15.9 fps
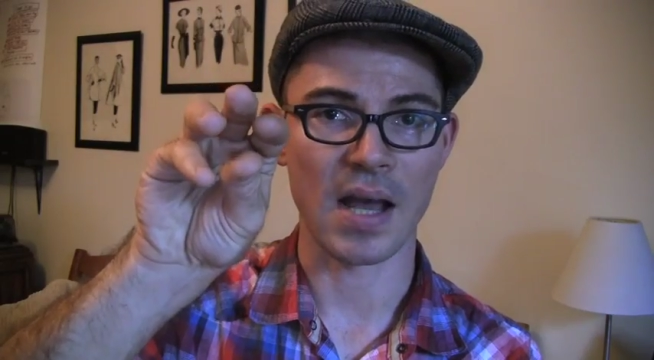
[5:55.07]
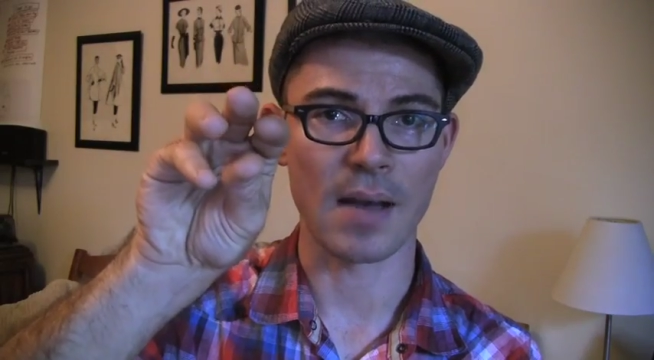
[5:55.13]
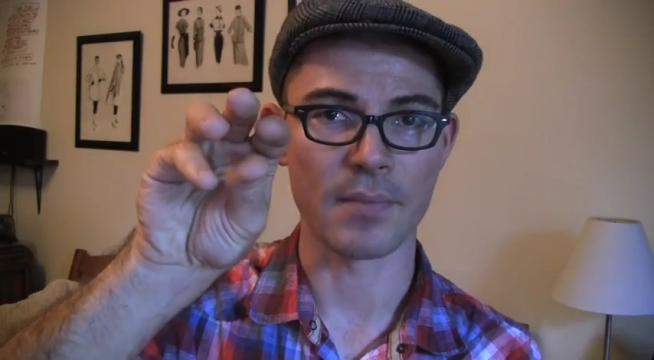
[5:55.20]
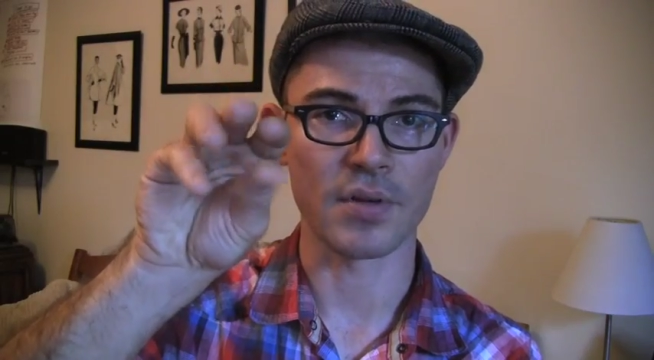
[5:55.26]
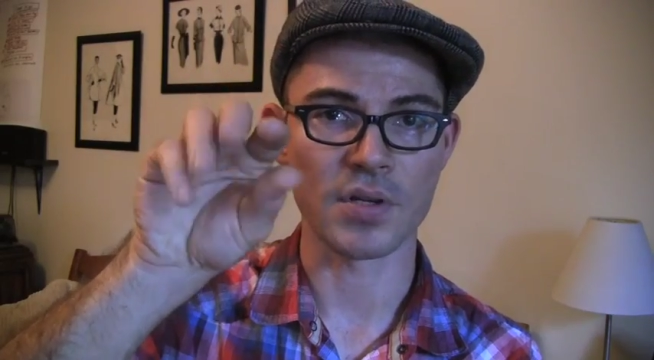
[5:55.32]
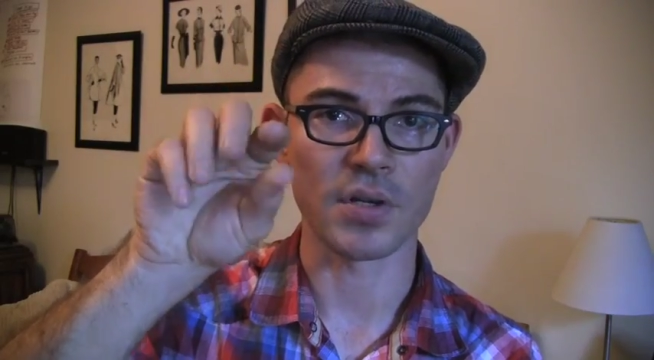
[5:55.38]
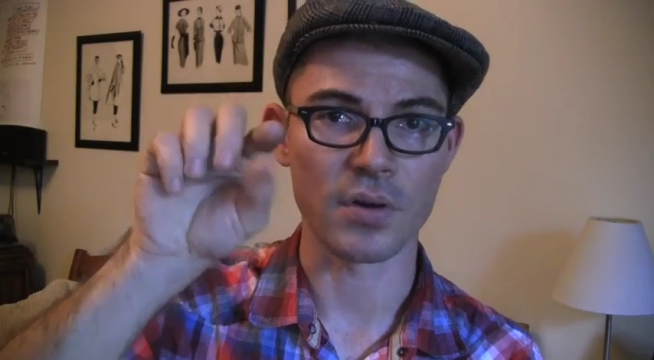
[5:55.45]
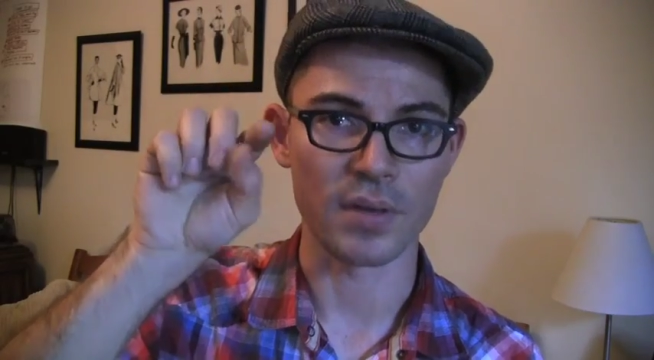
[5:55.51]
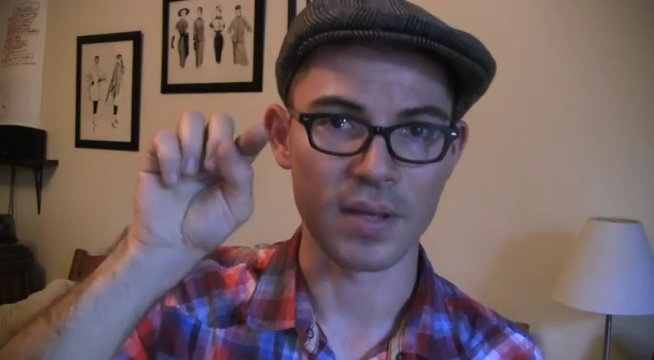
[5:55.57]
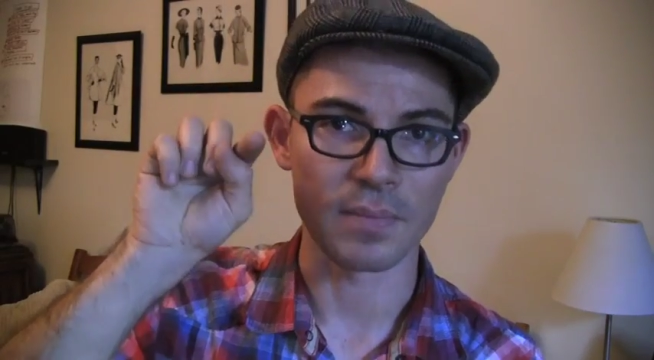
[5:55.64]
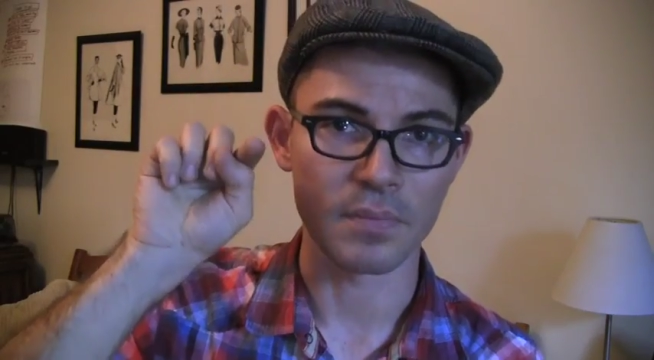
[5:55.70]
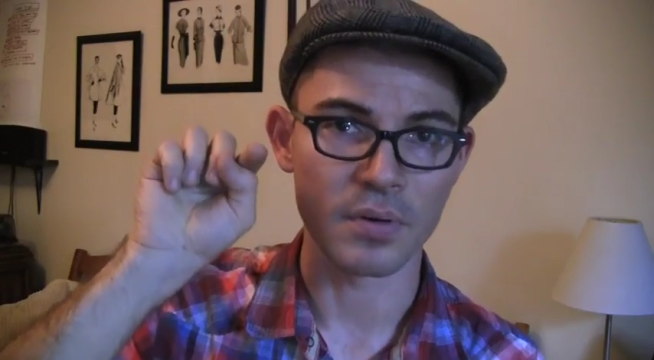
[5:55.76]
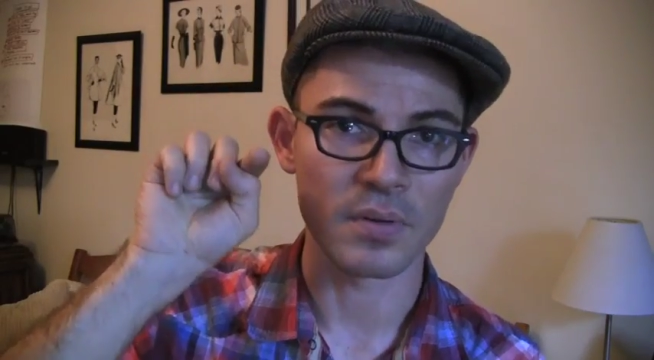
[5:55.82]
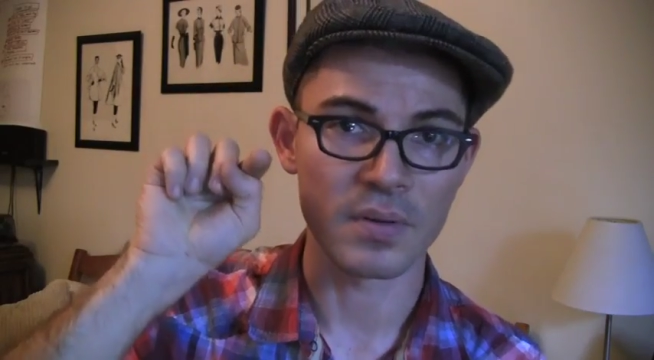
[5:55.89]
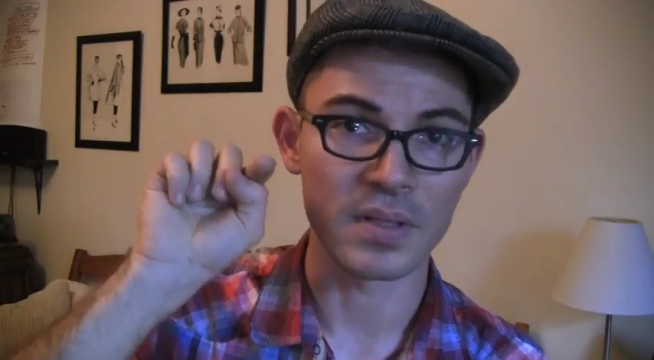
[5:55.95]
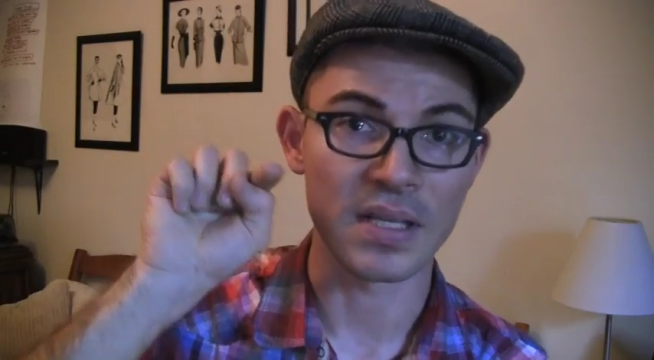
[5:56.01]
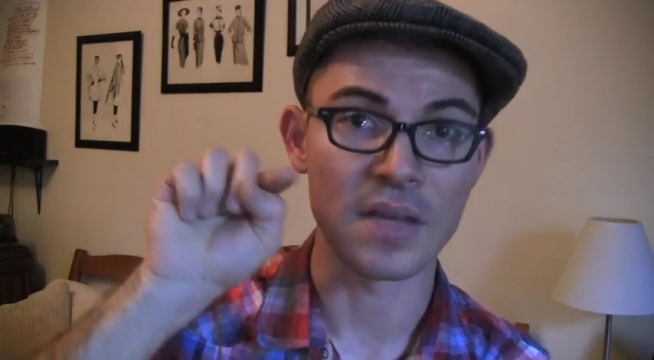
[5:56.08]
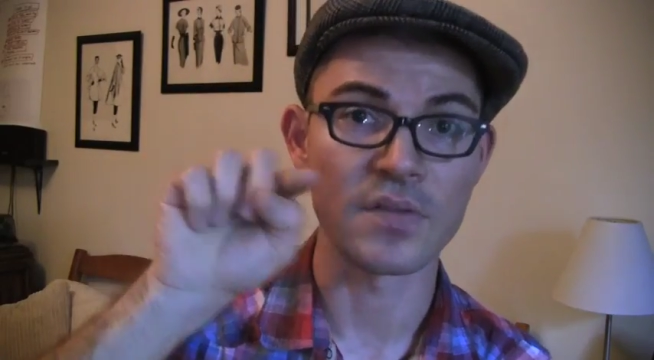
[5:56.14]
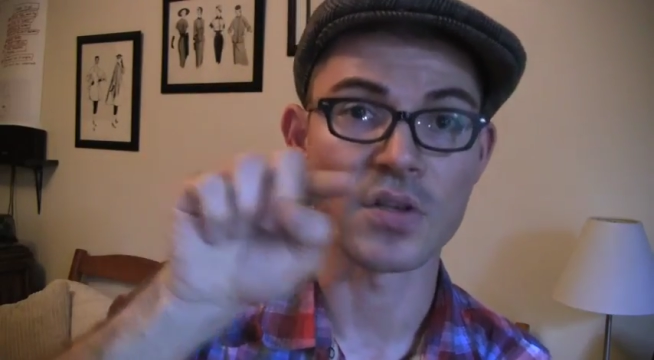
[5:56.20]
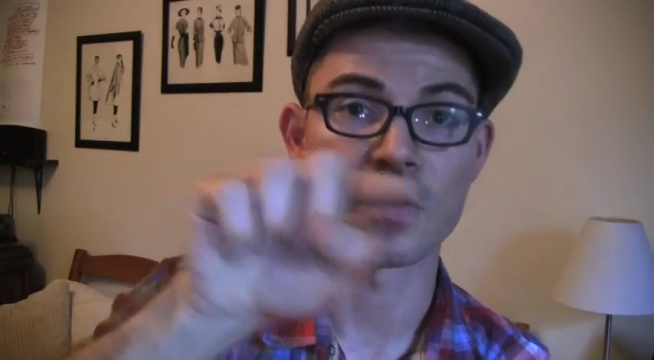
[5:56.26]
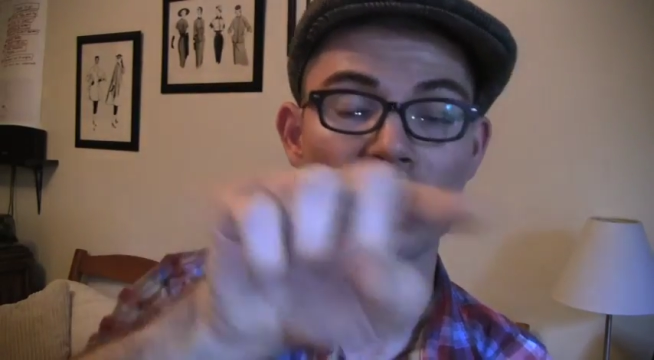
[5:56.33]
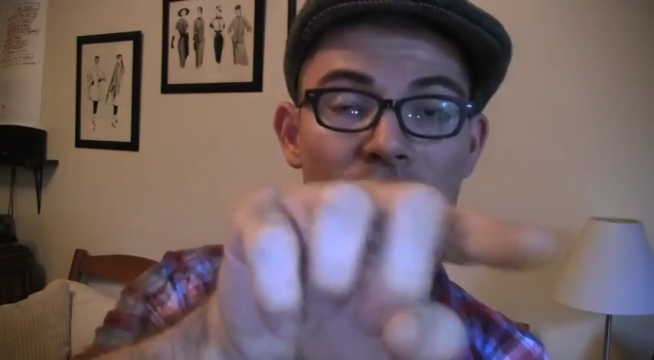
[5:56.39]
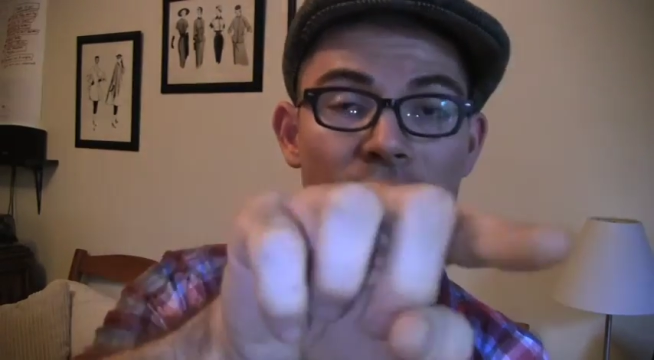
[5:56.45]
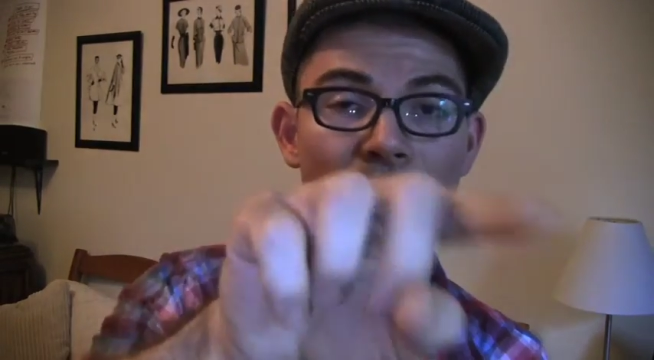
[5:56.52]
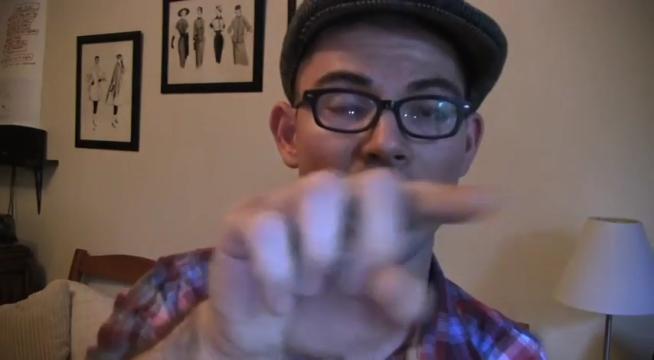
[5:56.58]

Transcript: embouchure that gives you,